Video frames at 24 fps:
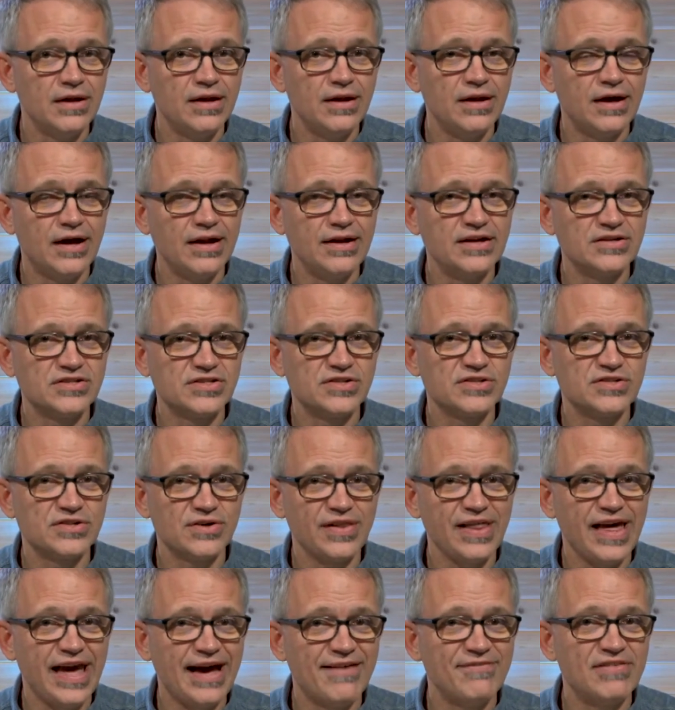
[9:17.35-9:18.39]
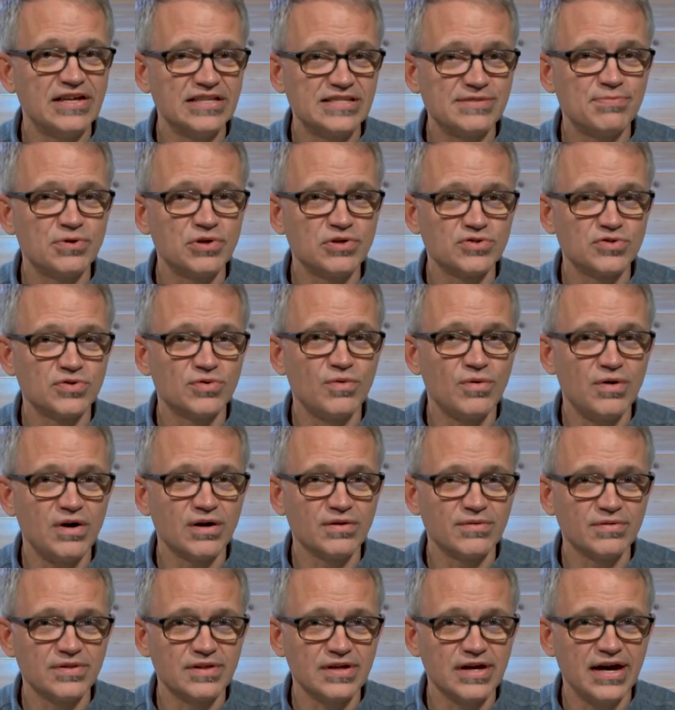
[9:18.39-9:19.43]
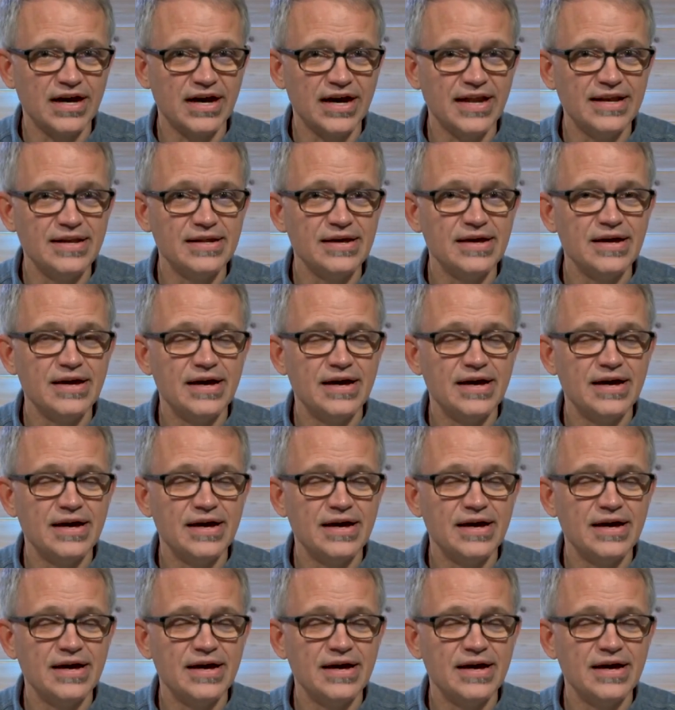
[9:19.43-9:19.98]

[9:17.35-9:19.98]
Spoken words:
not necessarily have that spiritual walk with God.